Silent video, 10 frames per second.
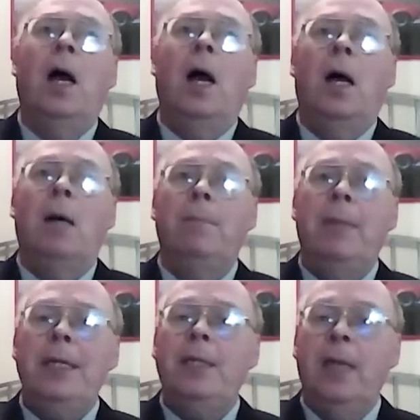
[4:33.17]

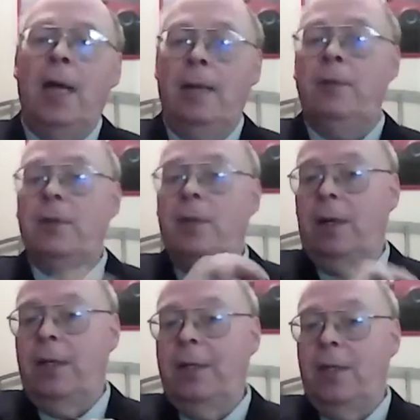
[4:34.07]
Many times
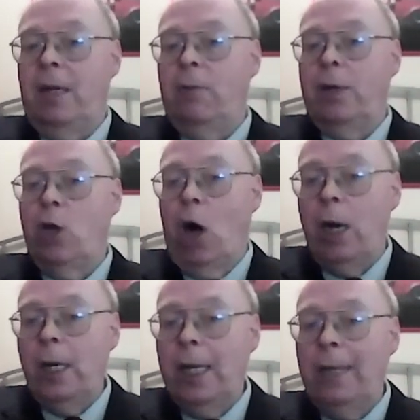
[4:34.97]
there is a
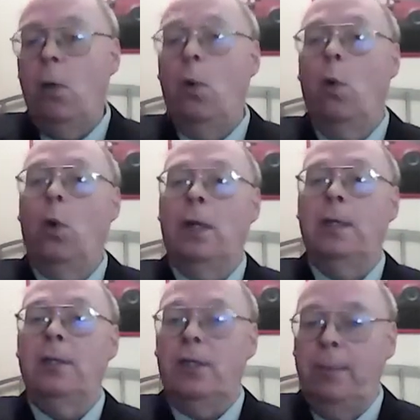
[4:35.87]
regarding or
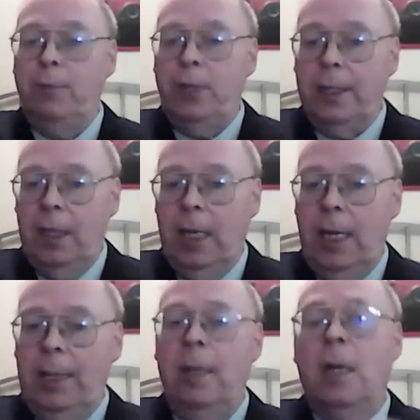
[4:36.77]
subject
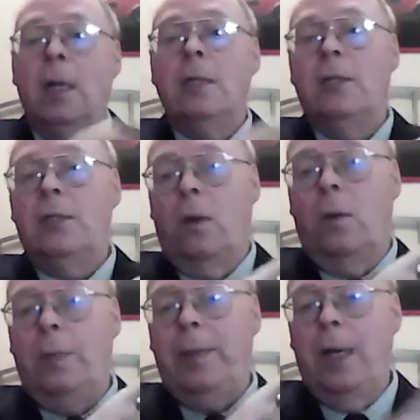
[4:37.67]
line, so it
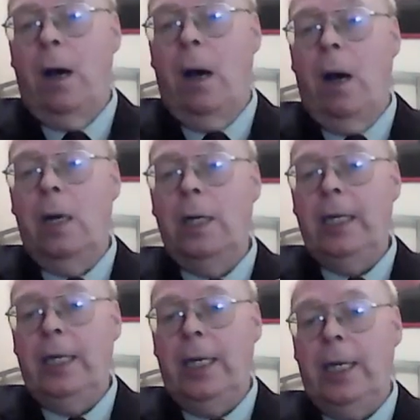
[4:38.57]
would be
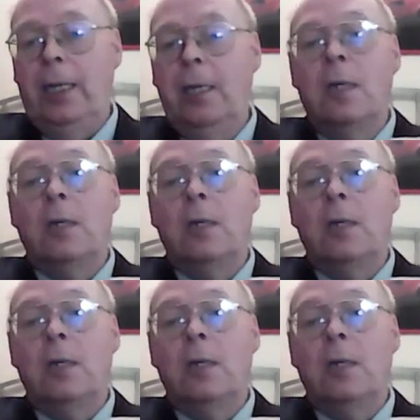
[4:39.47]
RE